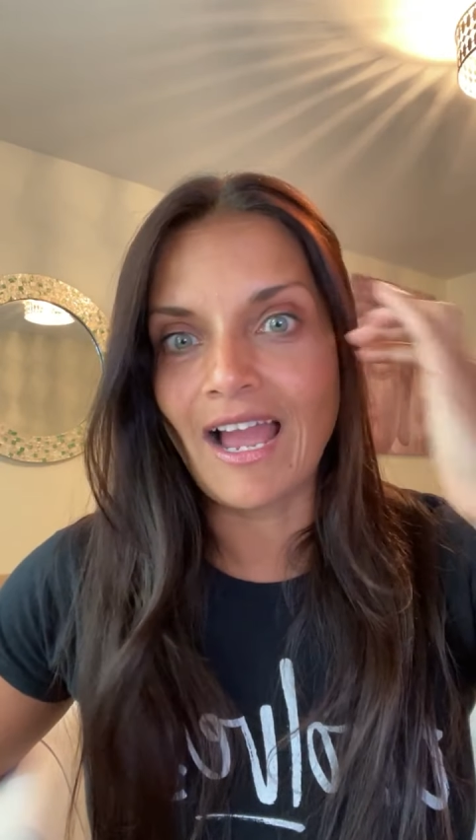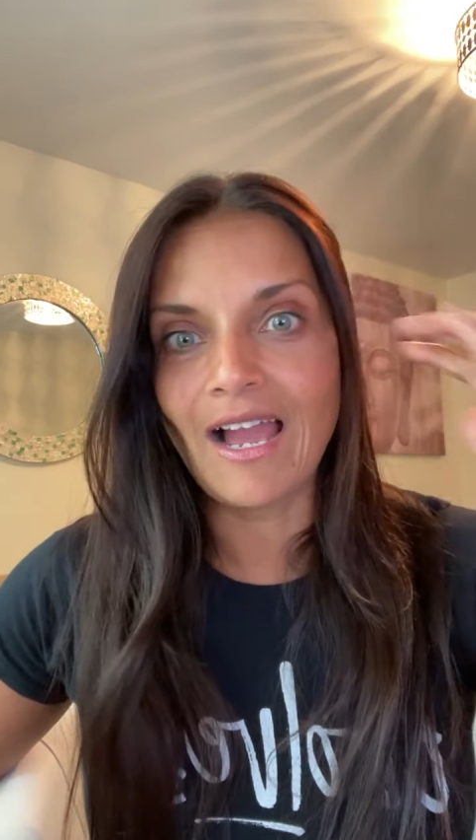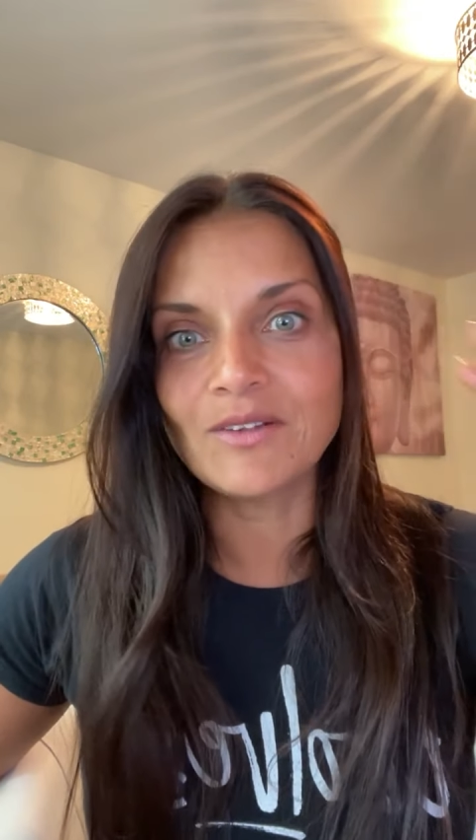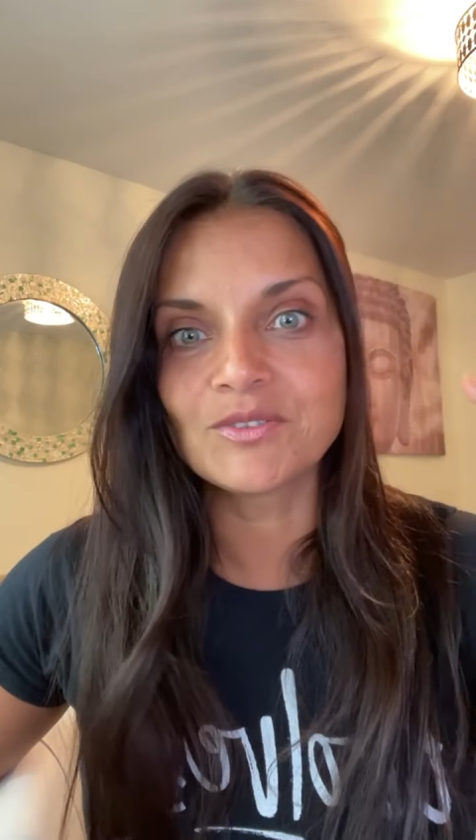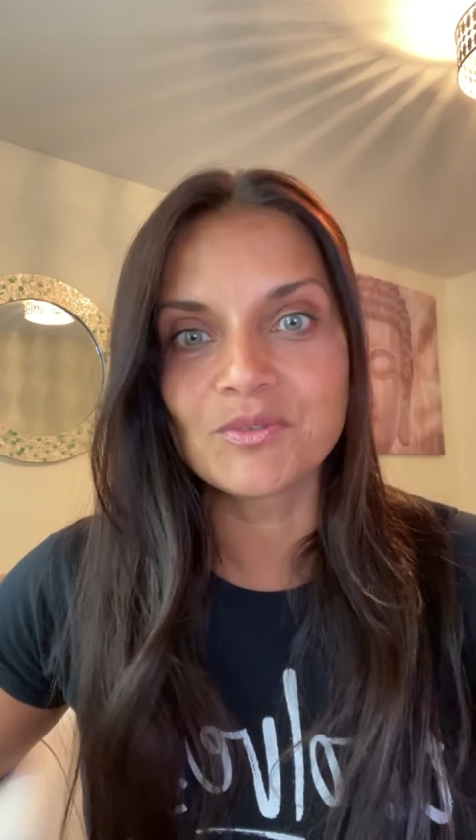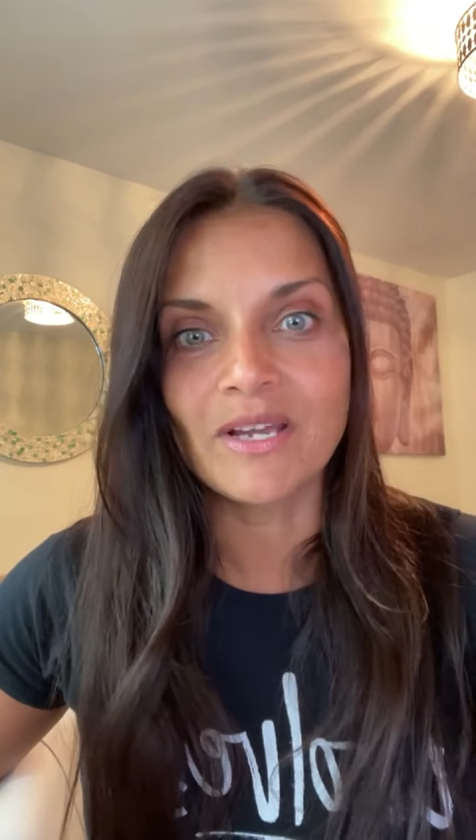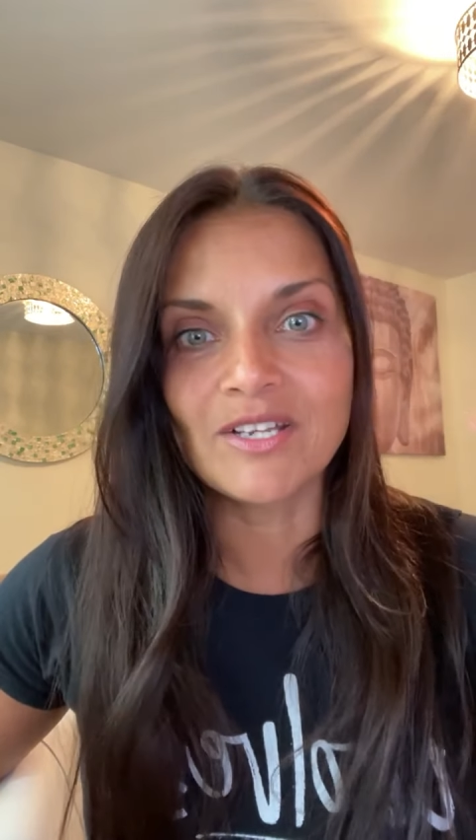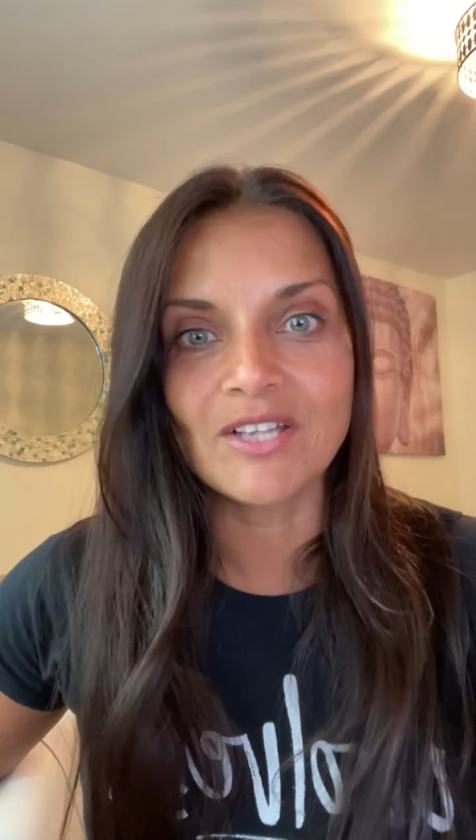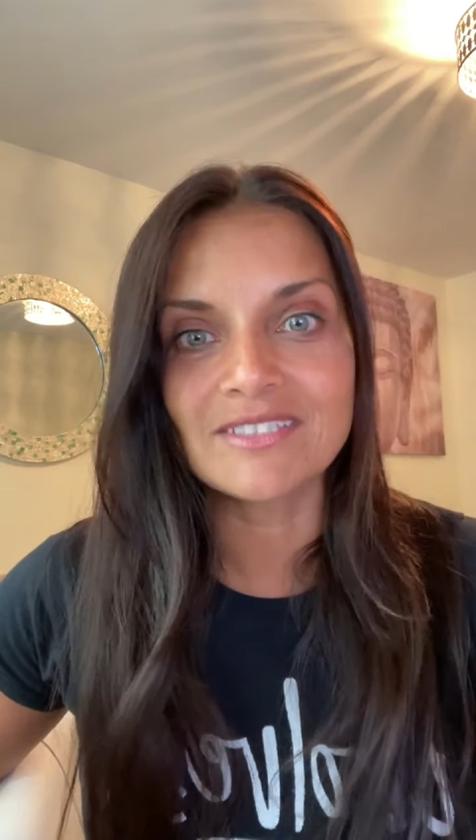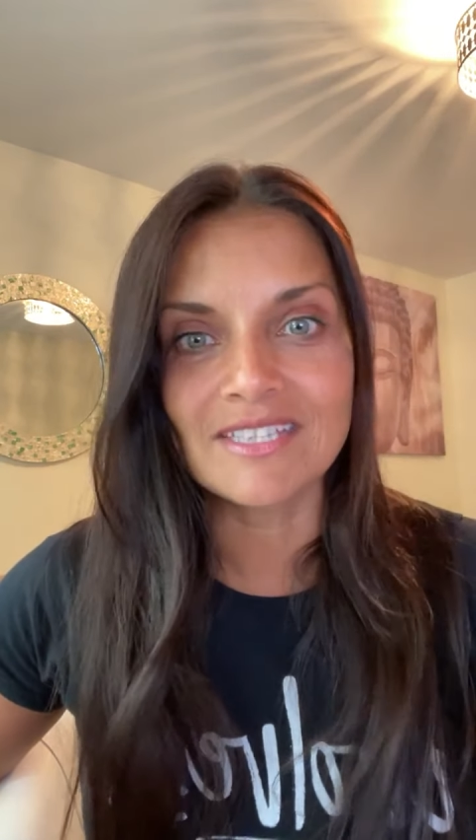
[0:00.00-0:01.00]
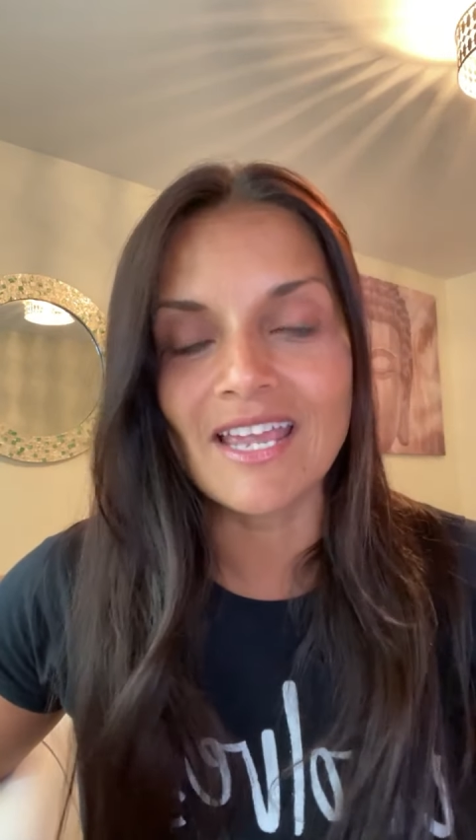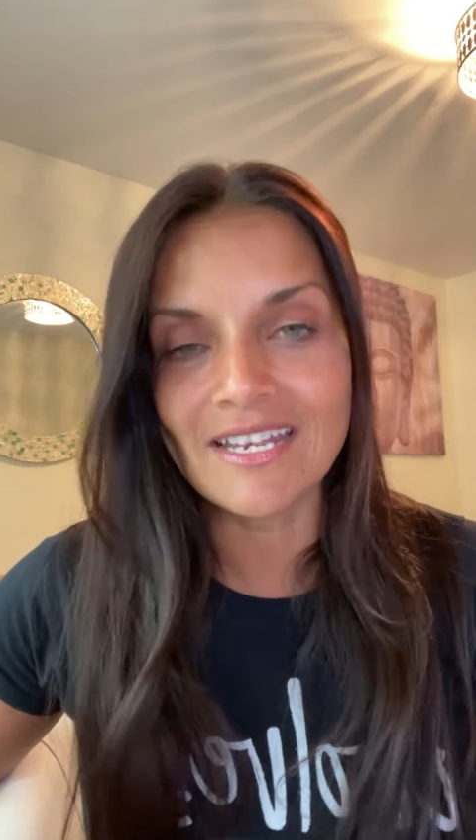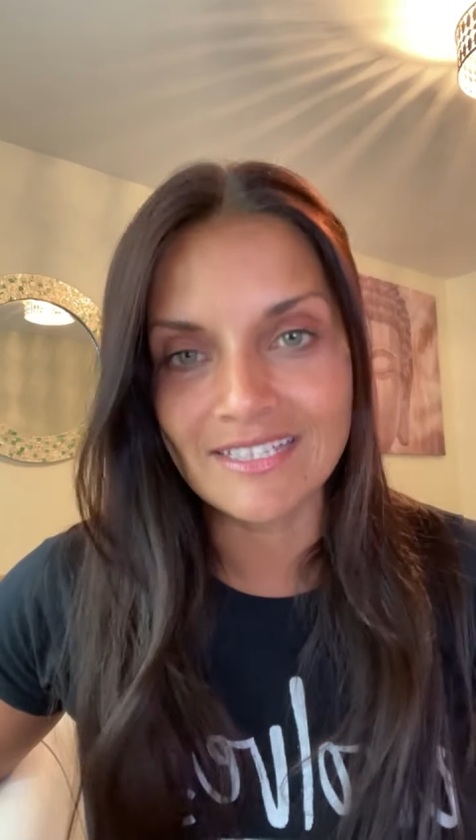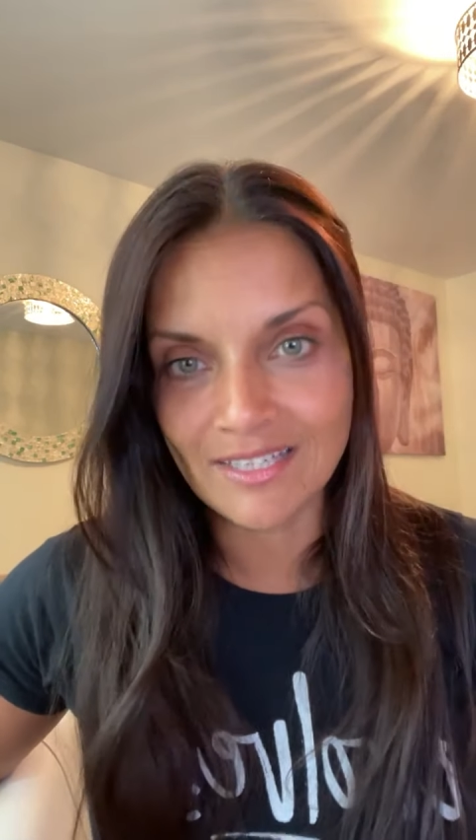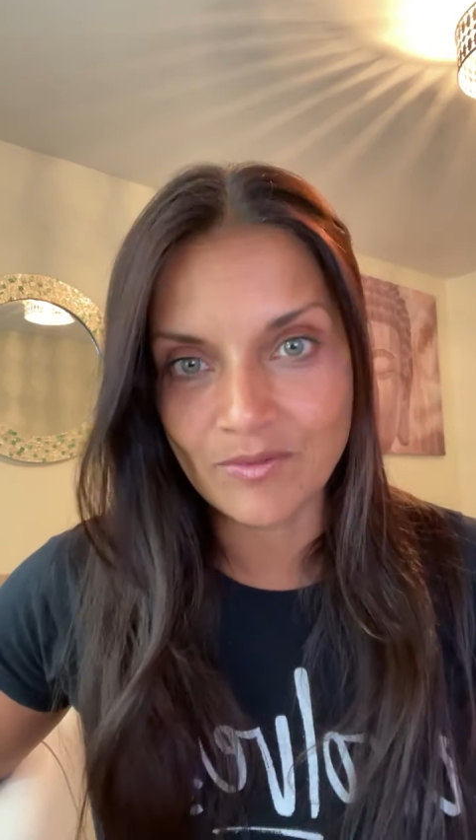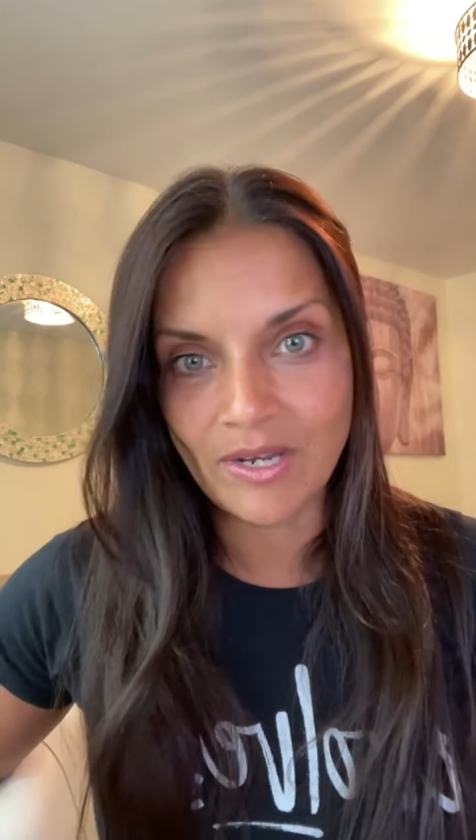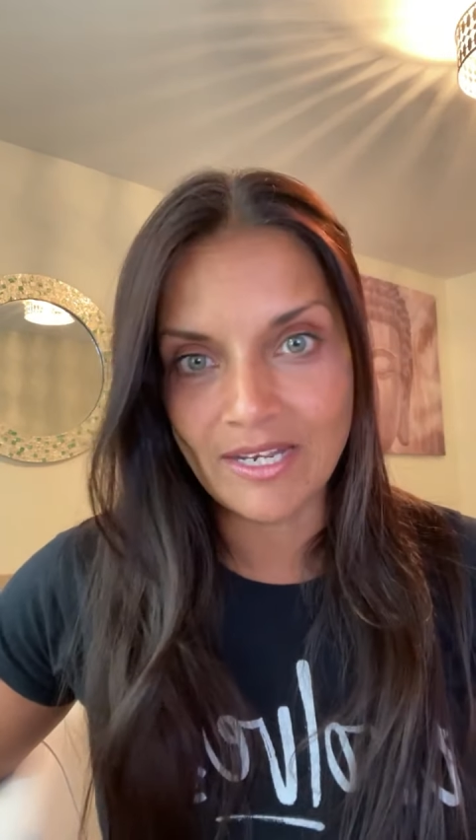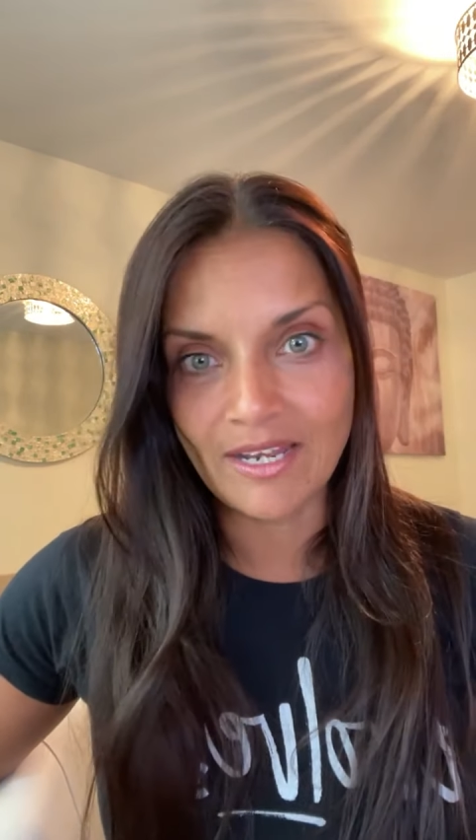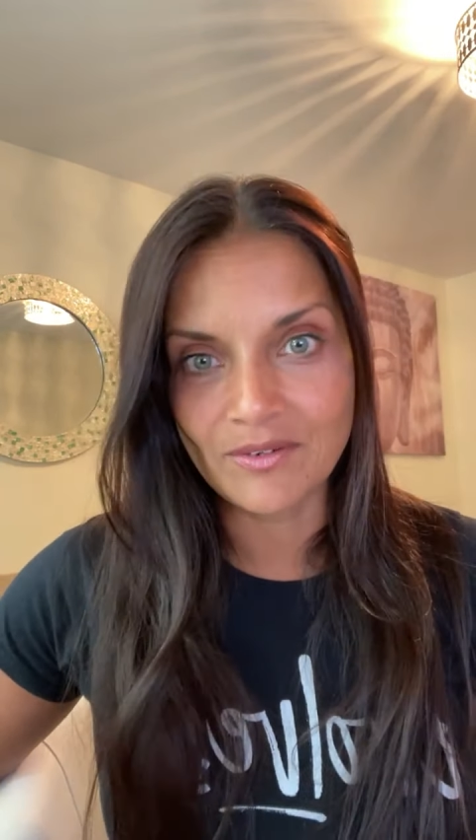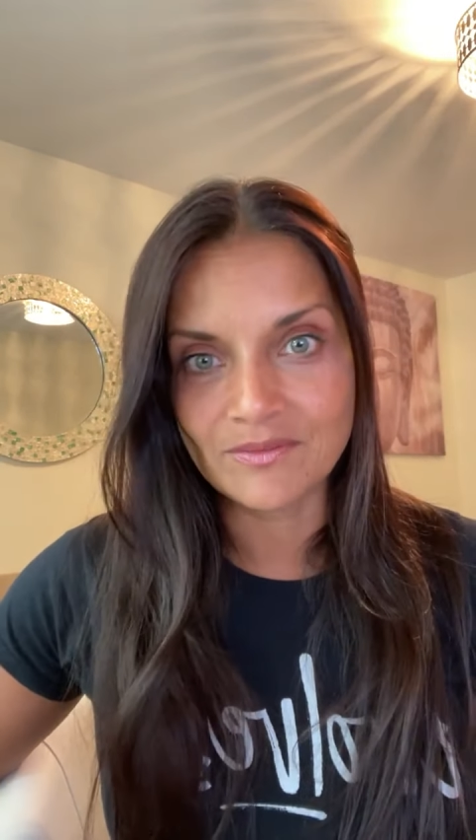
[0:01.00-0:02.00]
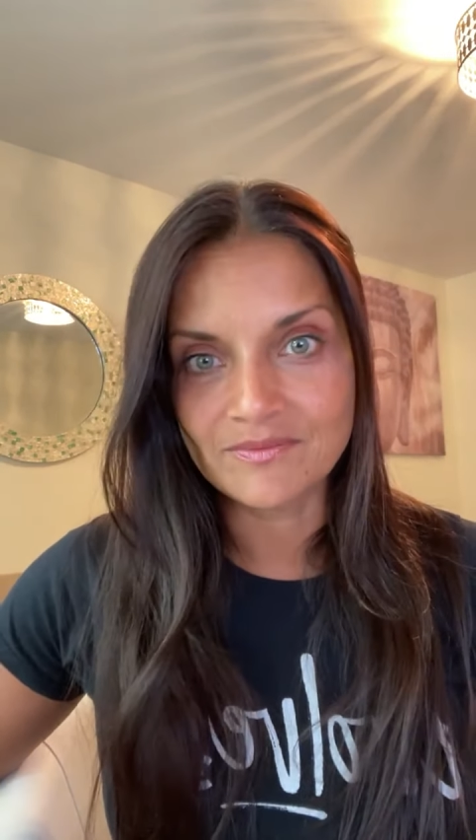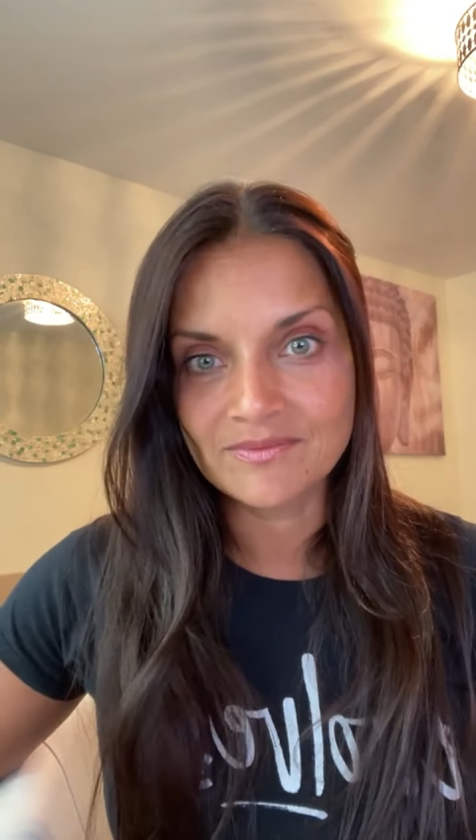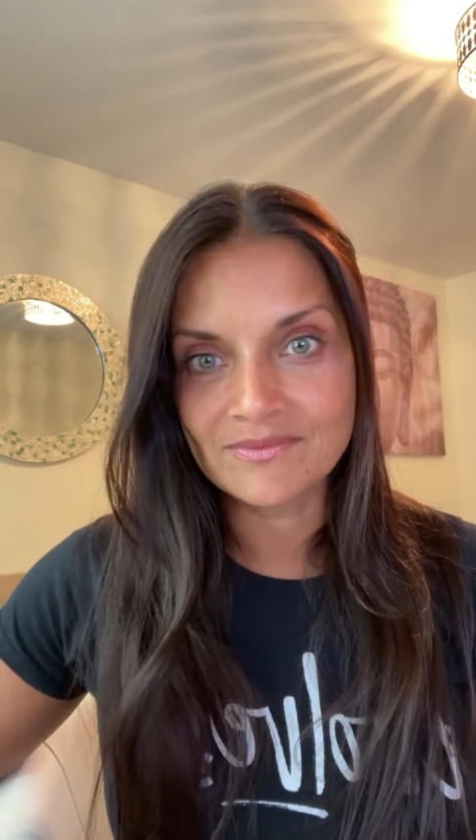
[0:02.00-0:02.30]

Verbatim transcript: how do I not say anything right now?